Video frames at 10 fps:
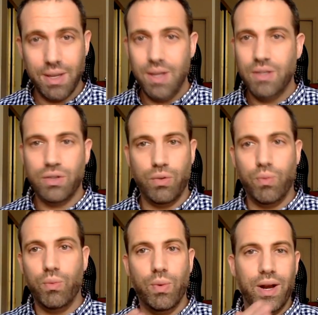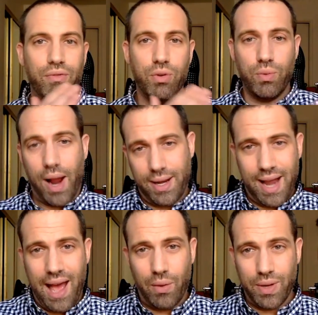So whatever right
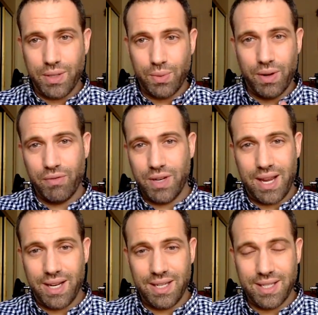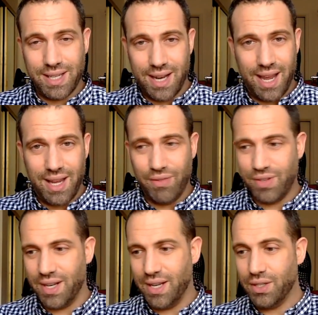now is, whatever day it is today, if
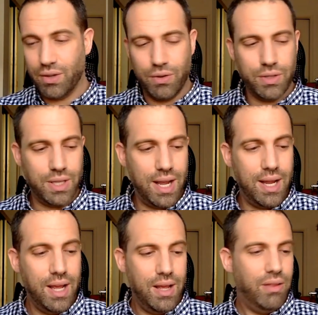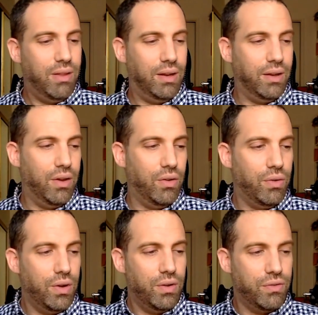today is Thursday, then go
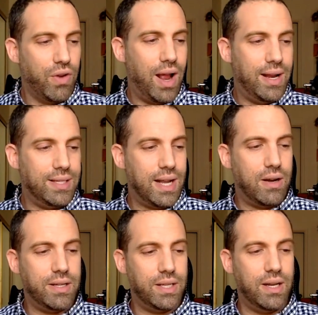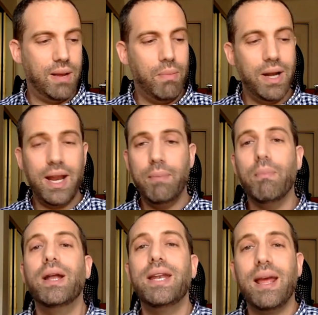Friday, Saturday, Sunday, Monday.
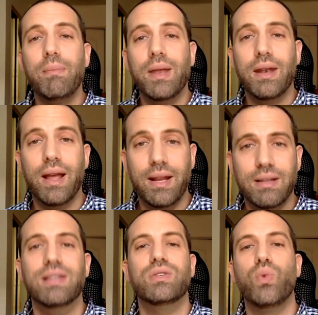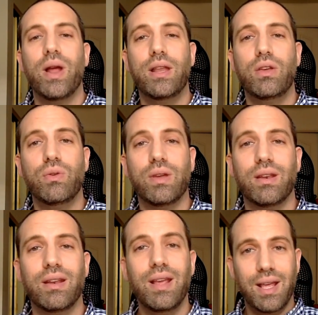Monday at midnight is when you can
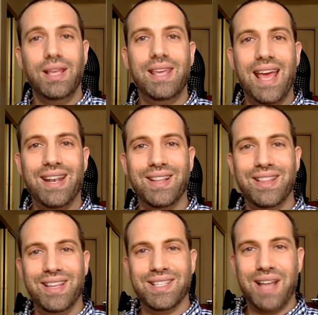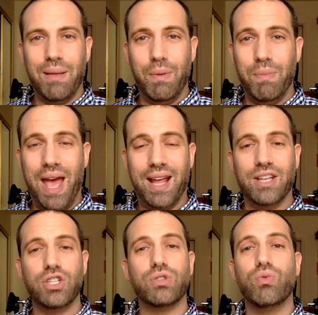get the assignment back. And
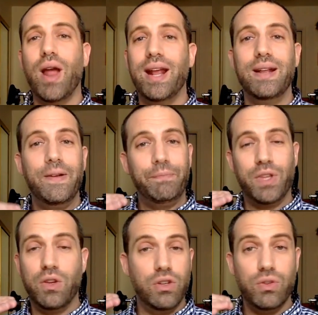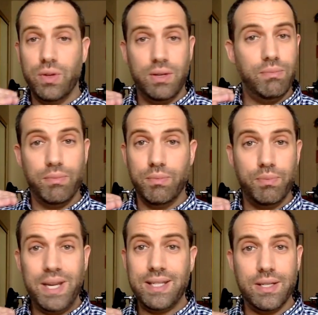just write, you can do it in
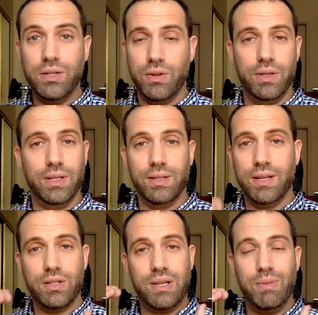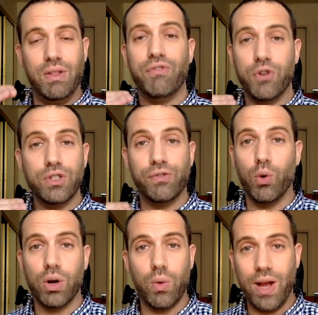pieces too. You can just give me the first
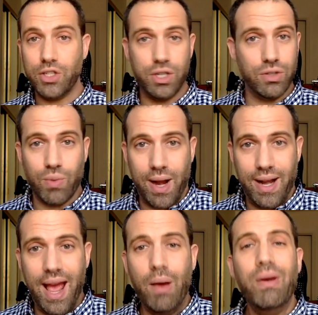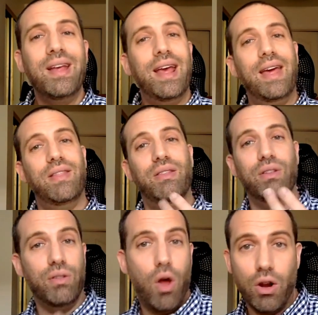4 questions right now, and then the
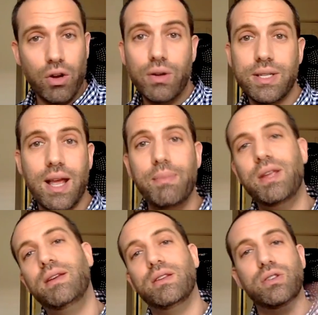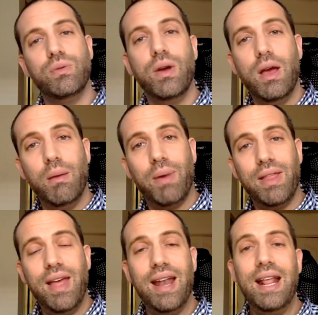longer assignment you can do by
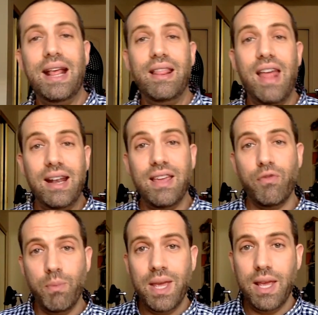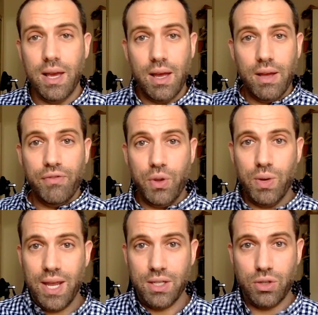then. Then give me a few
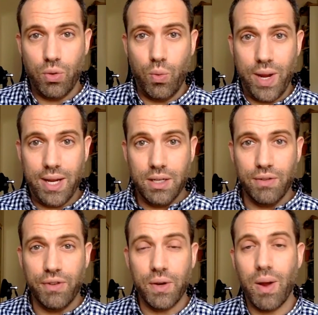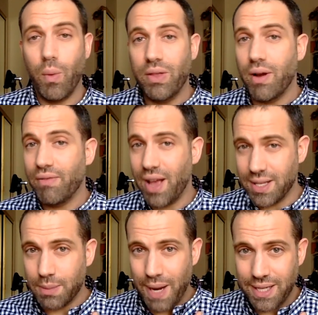days to a week to figure out whether I've got
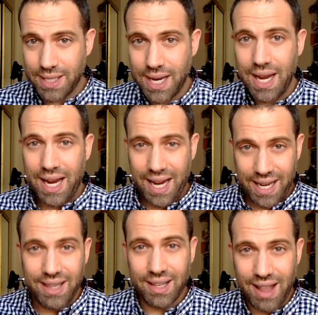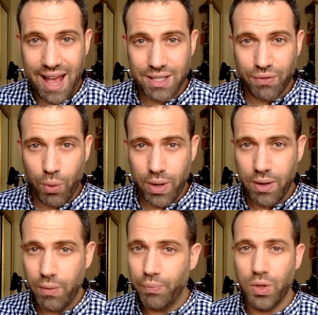space in the class for
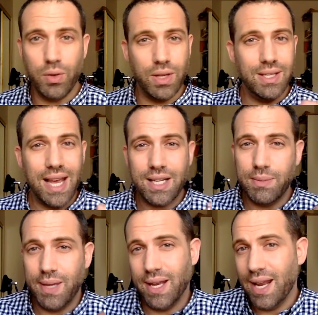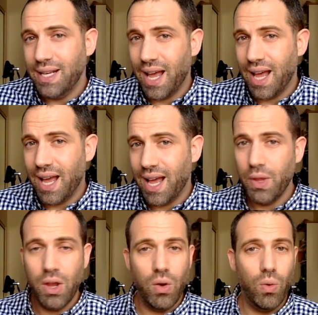you. You can text me at any time,
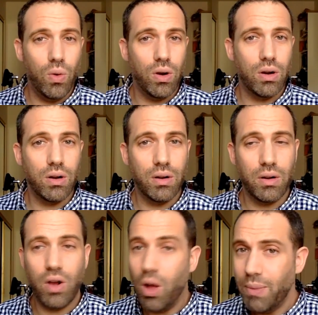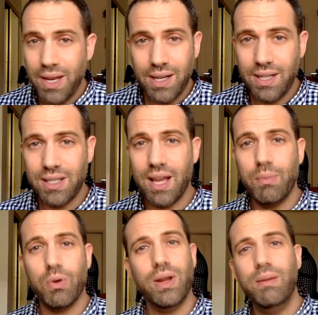or call me at any time,
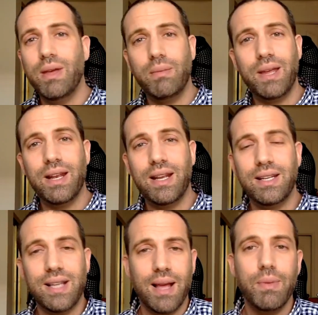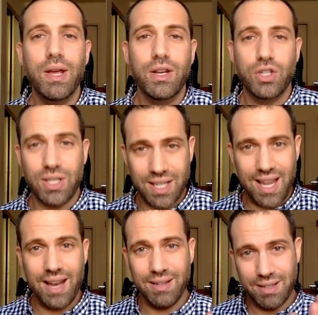or email me at any time. Just
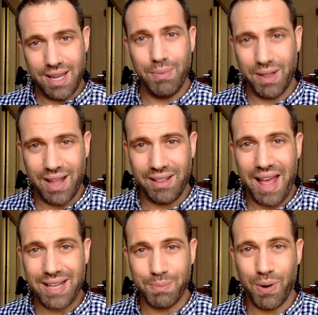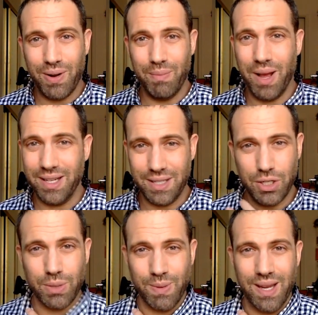again, keeping that last part in mind, to
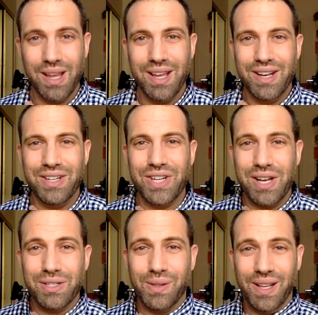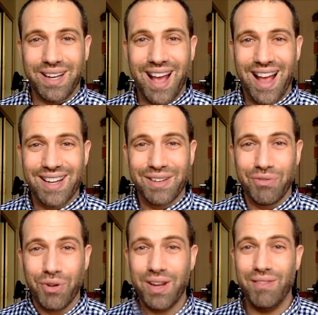just be gentle and kind and
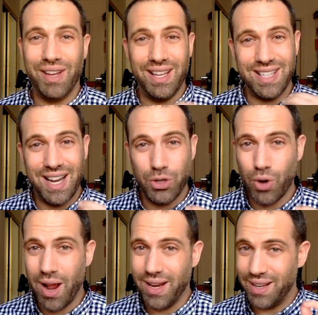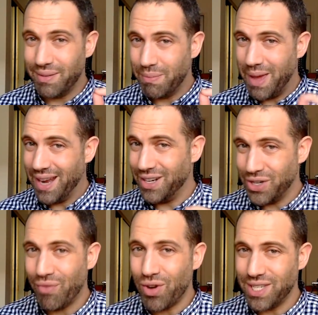forgiving as I try to manage
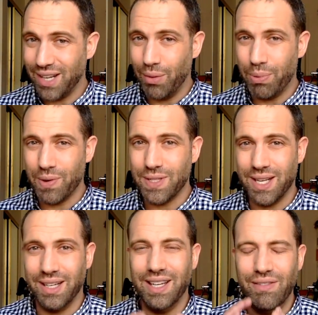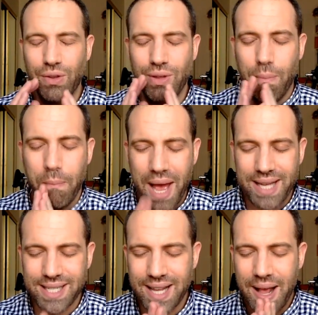every single person and give you the
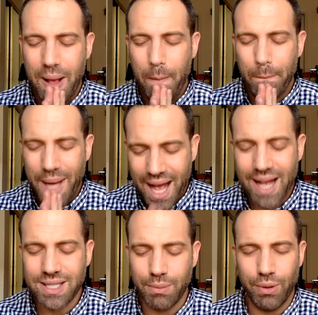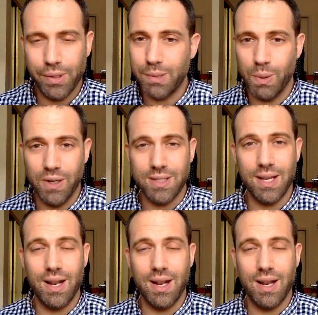best possible experience that